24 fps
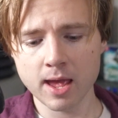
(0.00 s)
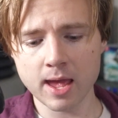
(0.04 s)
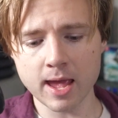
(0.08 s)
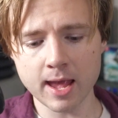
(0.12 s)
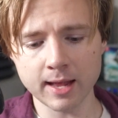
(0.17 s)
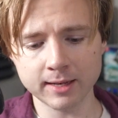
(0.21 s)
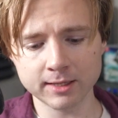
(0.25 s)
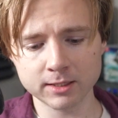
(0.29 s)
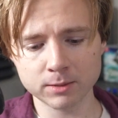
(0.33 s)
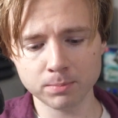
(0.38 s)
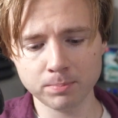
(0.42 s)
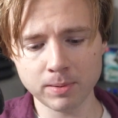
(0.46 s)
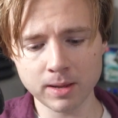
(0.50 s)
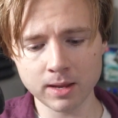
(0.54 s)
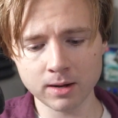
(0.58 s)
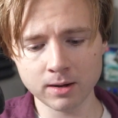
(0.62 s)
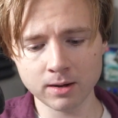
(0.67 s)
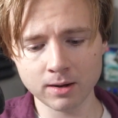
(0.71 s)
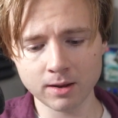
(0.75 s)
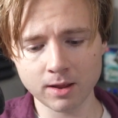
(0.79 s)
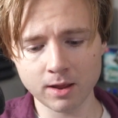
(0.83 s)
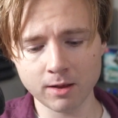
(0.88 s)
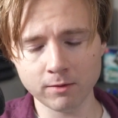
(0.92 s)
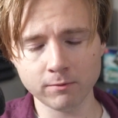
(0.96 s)
It's
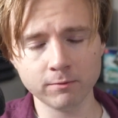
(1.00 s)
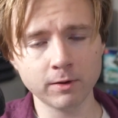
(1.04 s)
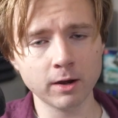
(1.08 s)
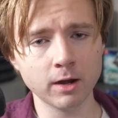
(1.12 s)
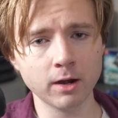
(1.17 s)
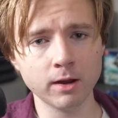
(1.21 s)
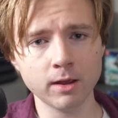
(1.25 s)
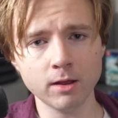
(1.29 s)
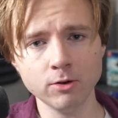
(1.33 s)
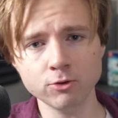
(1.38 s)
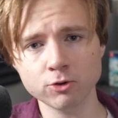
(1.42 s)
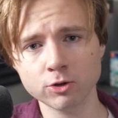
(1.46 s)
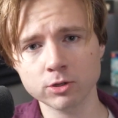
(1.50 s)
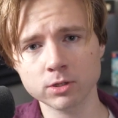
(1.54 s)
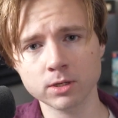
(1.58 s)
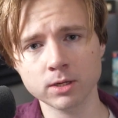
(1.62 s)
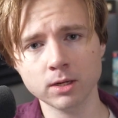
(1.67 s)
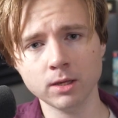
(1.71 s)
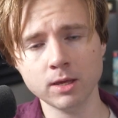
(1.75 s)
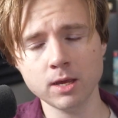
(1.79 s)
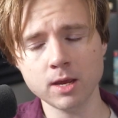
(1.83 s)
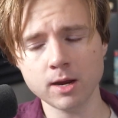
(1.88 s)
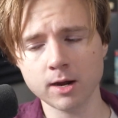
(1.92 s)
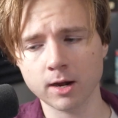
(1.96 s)
been a very
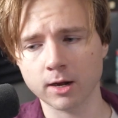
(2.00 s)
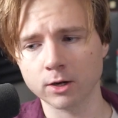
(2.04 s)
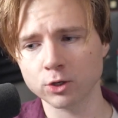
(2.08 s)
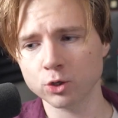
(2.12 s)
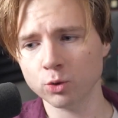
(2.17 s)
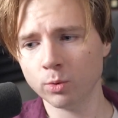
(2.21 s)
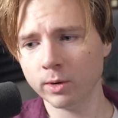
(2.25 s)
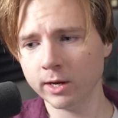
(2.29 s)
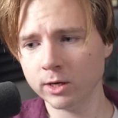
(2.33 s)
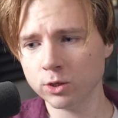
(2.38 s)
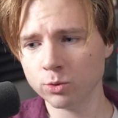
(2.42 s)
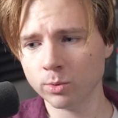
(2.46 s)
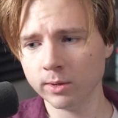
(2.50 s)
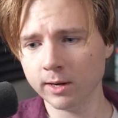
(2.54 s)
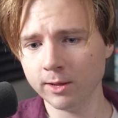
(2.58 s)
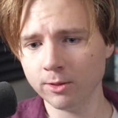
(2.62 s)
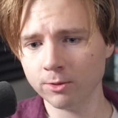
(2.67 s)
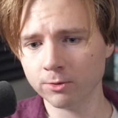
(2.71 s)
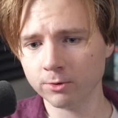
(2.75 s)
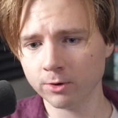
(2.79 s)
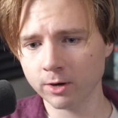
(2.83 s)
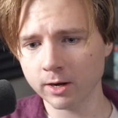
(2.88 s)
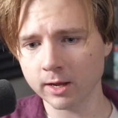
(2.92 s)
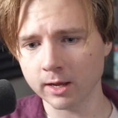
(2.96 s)
interesting year,
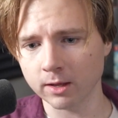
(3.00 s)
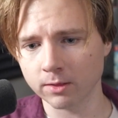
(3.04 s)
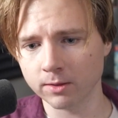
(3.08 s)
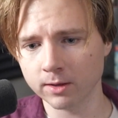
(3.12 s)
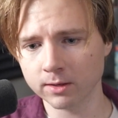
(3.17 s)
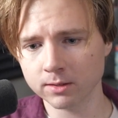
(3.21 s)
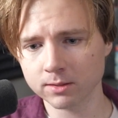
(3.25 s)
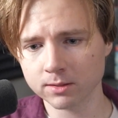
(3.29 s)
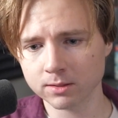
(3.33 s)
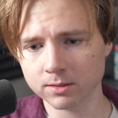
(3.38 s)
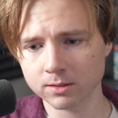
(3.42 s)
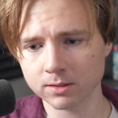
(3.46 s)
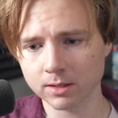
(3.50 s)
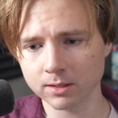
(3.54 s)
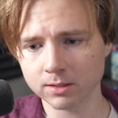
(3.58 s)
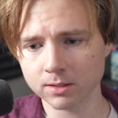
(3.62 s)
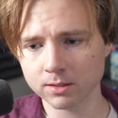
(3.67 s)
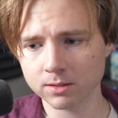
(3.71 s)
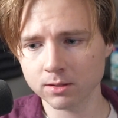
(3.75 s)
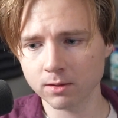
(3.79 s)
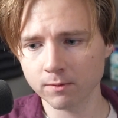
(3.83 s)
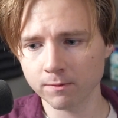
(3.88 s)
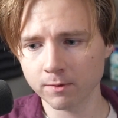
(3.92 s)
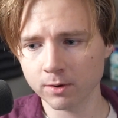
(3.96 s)
2023. This
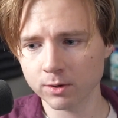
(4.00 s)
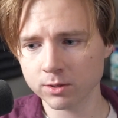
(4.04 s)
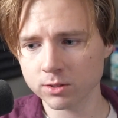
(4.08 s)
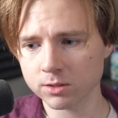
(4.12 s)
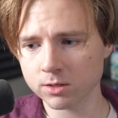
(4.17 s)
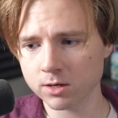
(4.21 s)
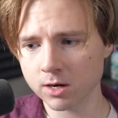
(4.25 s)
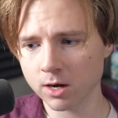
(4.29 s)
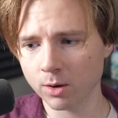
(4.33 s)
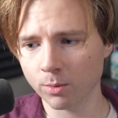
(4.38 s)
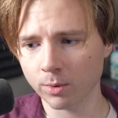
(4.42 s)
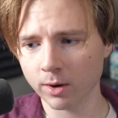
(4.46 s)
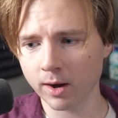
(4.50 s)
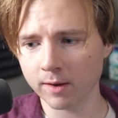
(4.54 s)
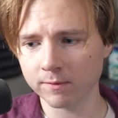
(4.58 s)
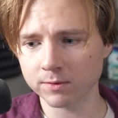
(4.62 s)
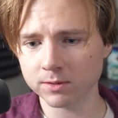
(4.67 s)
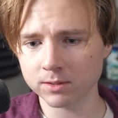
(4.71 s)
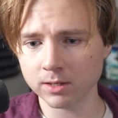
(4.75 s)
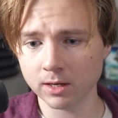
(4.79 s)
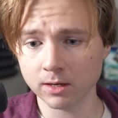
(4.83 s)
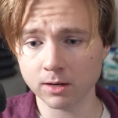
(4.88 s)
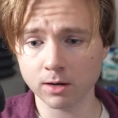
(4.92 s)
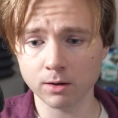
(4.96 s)
is the first year where
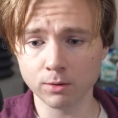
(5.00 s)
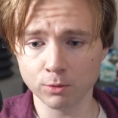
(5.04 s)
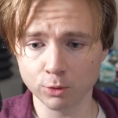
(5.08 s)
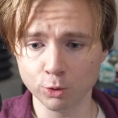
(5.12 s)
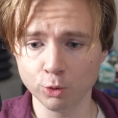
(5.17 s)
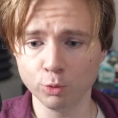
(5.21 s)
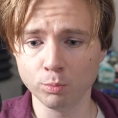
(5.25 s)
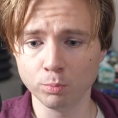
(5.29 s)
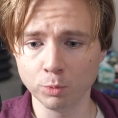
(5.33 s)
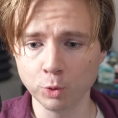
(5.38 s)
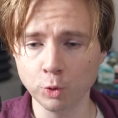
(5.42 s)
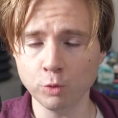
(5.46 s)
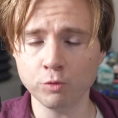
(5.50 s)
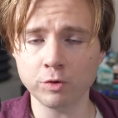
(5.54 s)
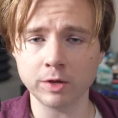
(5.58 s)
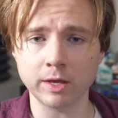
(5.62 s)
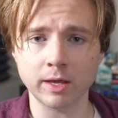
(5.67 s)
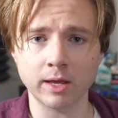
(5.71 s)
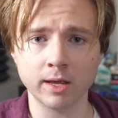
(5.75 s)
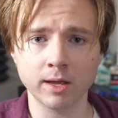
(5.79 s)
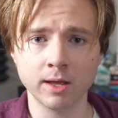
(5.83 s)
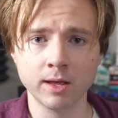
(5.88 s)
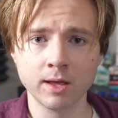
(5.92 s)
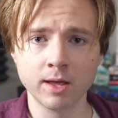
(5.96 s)
I've seen a new
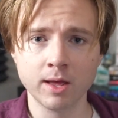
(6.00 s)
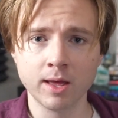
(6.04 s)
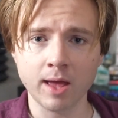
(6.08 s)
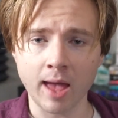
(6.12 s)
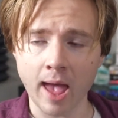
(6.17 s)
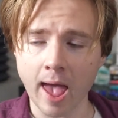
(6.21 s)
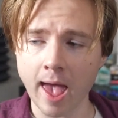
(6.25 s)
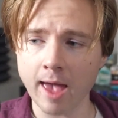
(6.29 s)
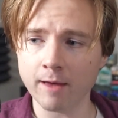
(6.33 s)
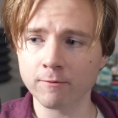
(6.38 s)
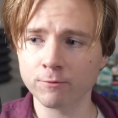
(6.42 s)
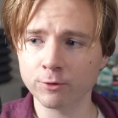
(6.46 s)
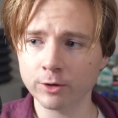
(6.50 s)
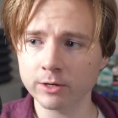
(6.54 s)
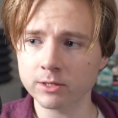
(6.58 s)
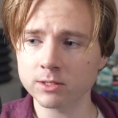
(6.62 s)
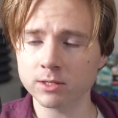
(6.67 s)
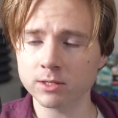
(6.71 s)
movie every